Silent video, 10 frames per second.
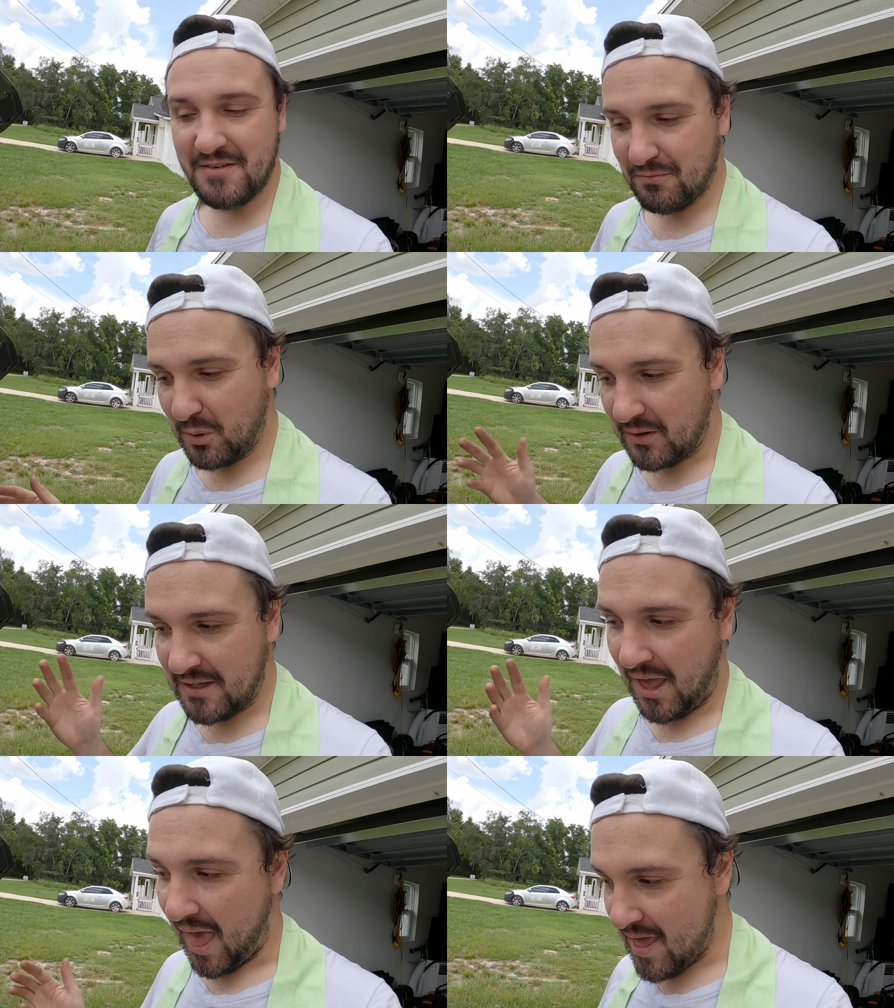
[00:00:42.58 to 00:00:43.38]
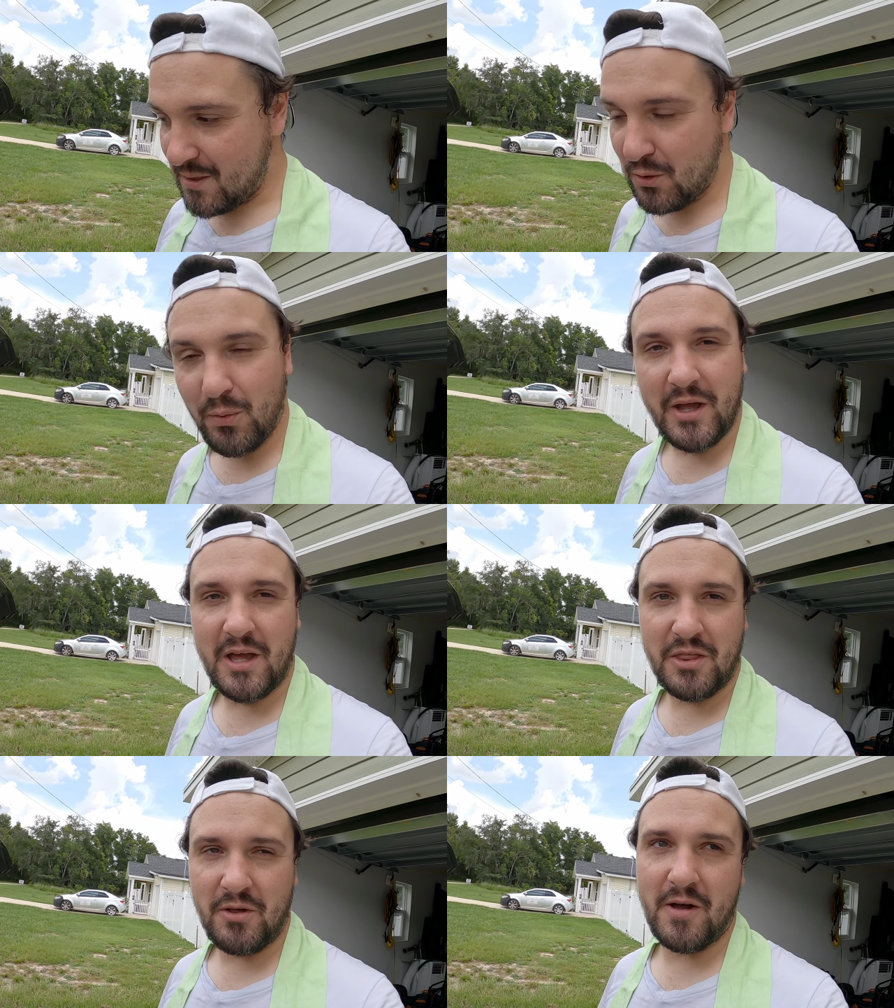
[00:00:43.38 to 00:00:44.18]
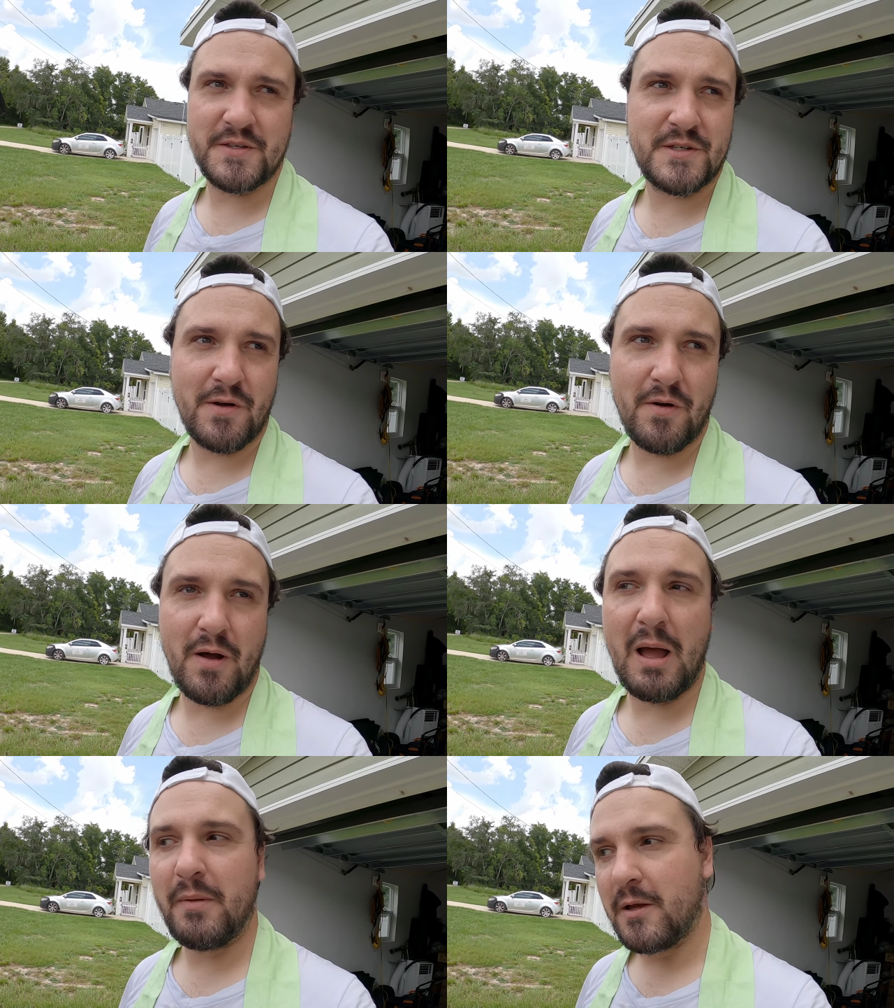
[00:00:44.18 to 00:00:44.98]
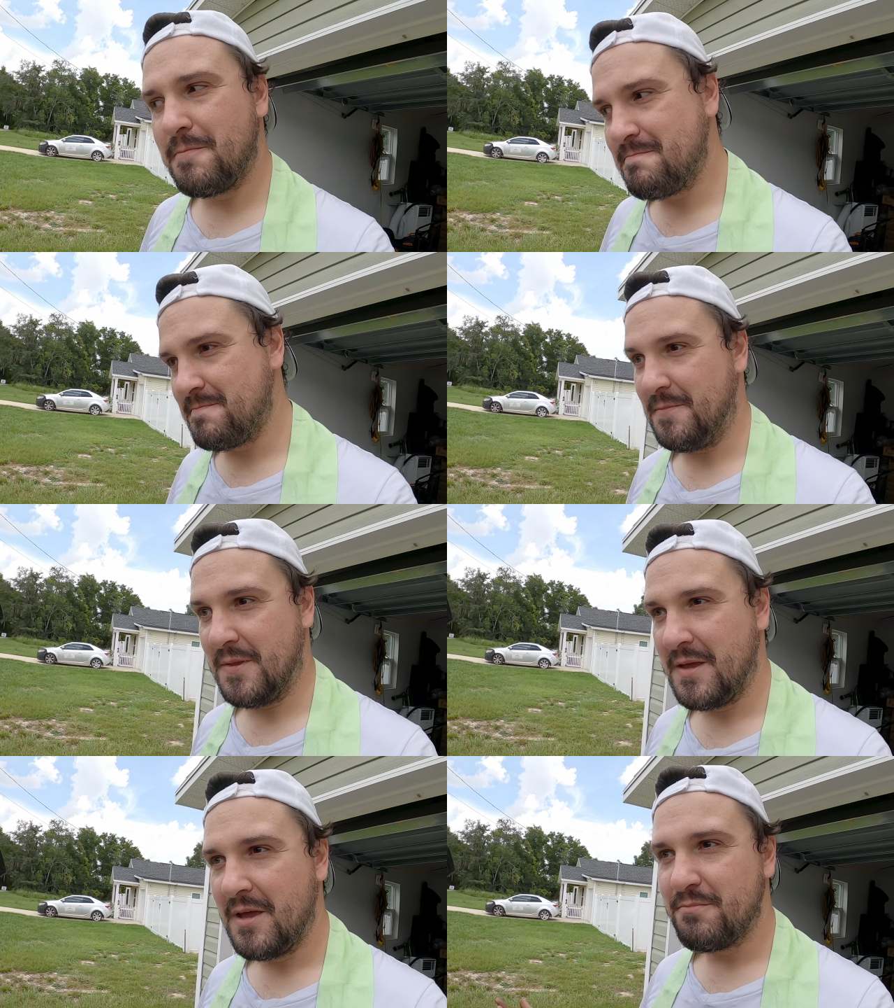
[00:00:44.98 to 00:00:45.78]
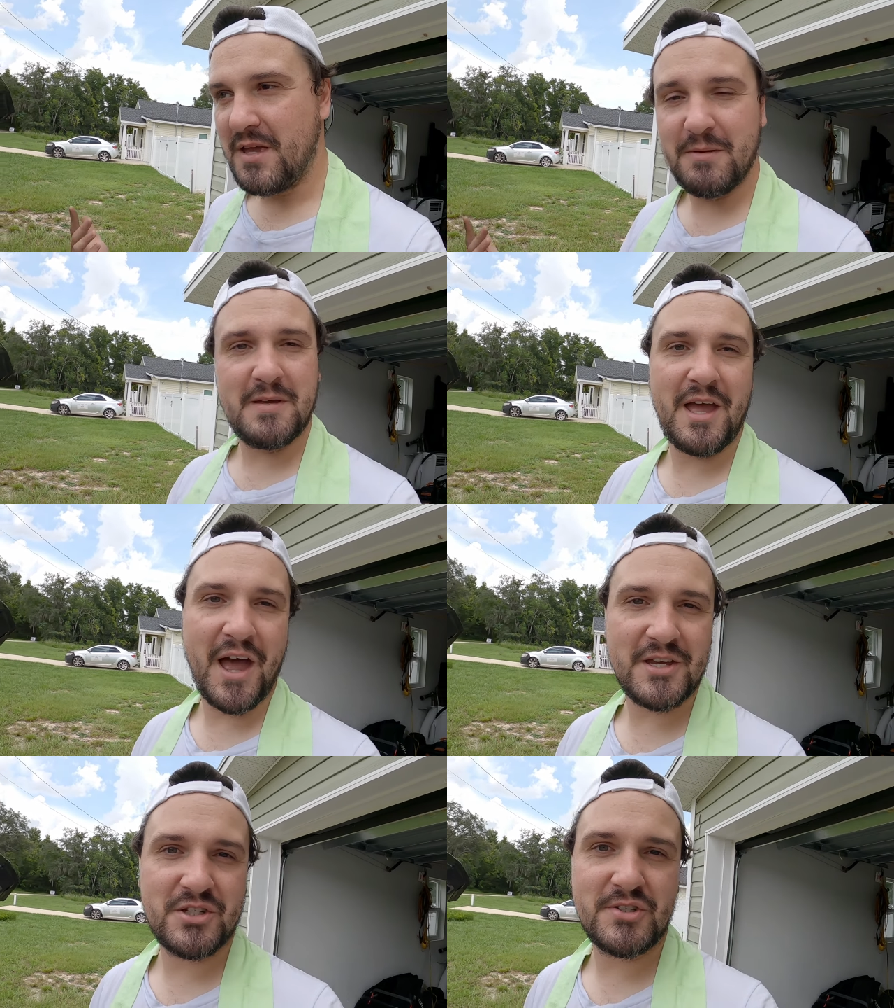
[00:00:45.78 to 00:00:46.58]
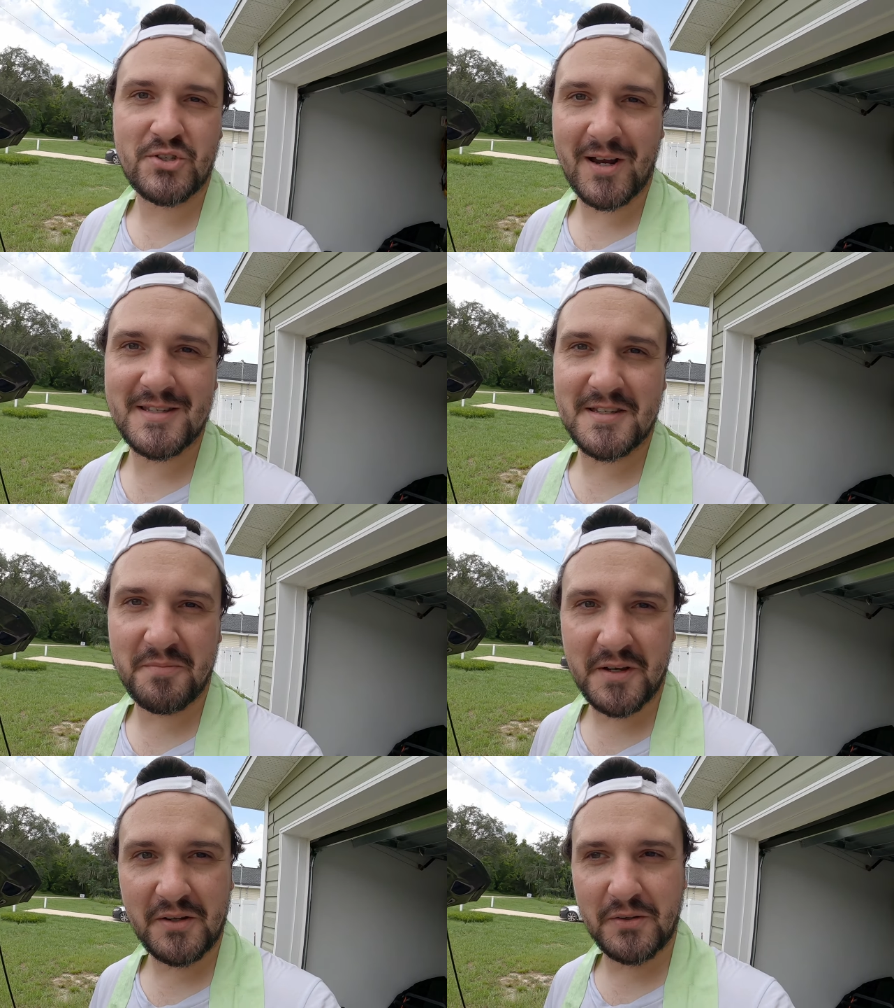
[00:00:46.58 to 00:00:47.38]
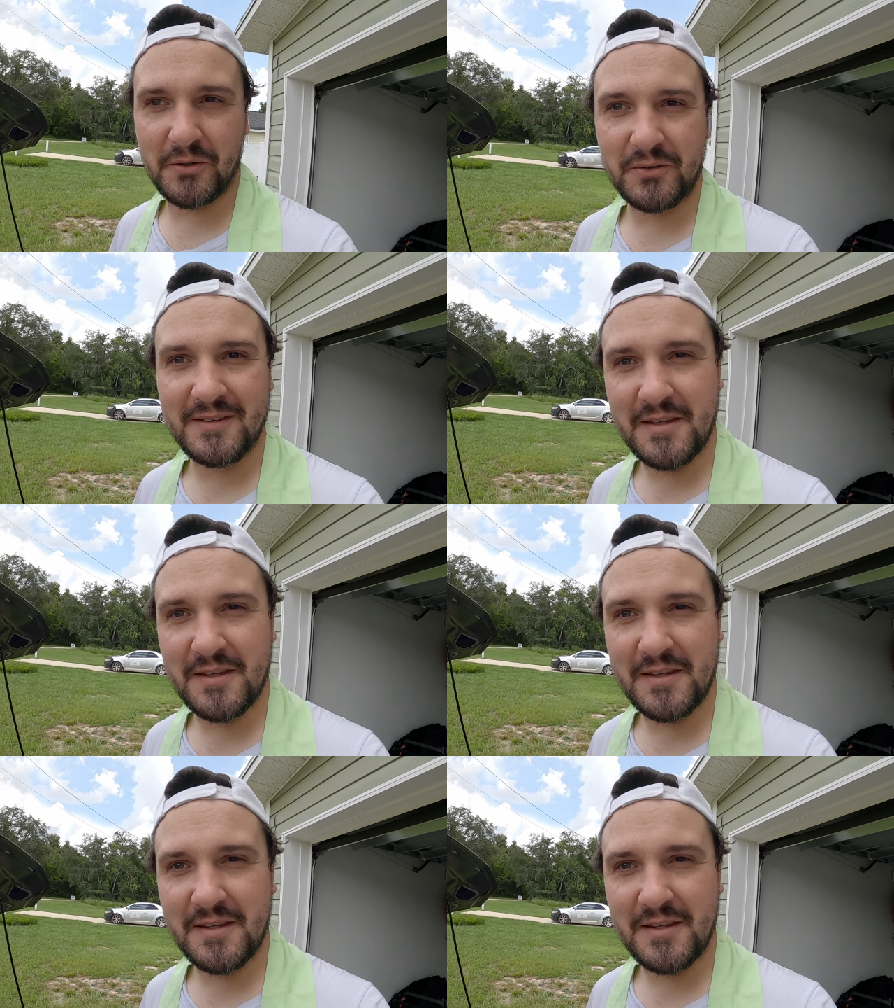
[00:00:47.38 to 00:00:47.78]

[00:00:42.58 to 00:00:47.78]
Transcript: didn't really end the way I thought. So I'm like, maybe I should try something a little